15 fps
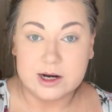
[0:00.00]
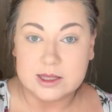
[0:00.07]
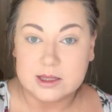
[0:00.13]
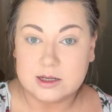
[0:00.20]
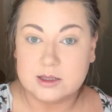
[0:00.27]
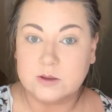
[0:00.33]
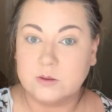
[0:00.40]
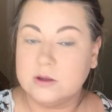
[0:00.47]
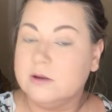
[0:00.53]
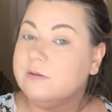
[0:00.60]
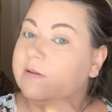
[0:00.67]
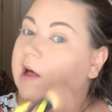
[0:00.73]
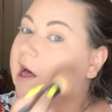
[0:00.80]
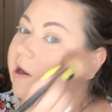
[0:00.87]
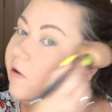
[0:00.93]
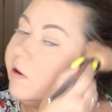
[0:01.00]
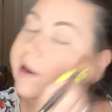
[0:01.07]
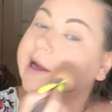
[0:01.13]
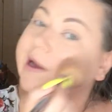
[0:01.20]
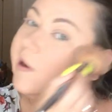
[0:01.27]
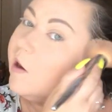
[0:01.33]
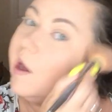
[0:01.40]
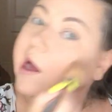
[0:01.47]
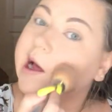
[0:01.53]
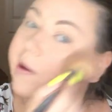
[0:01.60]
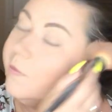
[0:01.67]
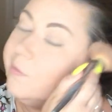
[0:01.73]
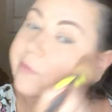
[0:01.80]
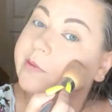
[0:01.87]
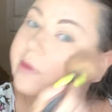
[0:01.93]
I think is really flattering,
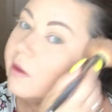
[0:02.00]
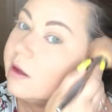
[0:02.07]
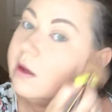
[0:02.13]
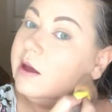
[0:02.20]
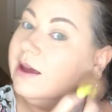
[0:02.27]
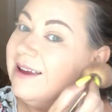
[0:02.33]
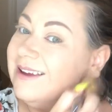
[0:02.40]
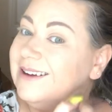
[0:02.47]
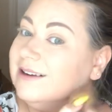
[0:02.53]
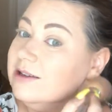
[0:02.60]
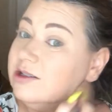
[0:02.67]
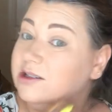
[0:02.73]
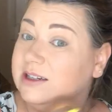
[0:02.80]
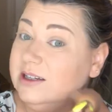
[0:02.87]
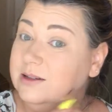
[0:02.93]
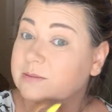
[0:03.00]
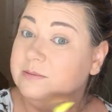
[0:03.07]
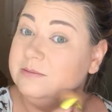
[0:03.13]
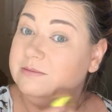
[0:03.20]
and it's cheap,